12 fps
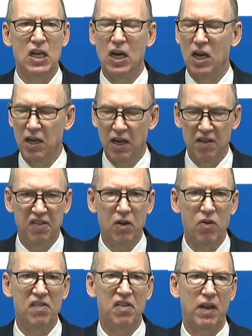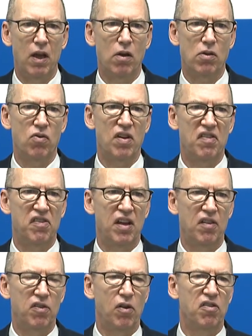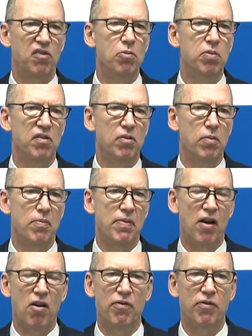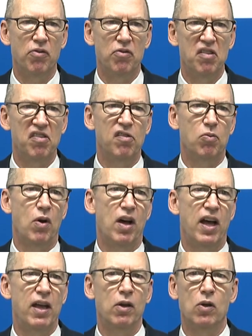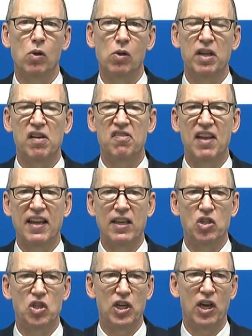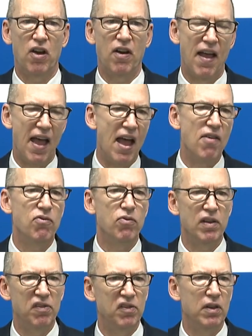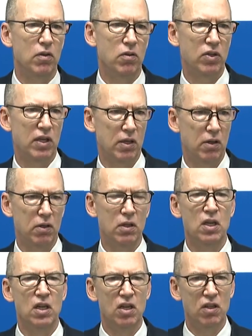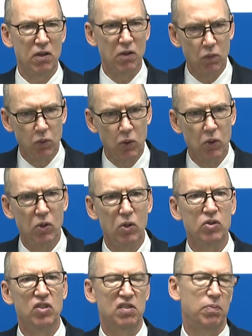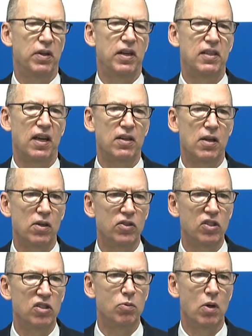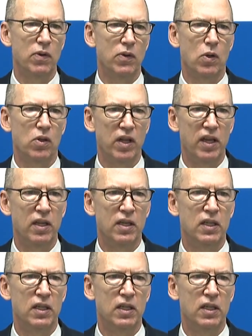a series of characteristics that are super, super powerful. This is why OLED is taking share every single year. The world display technology is moving to OLED.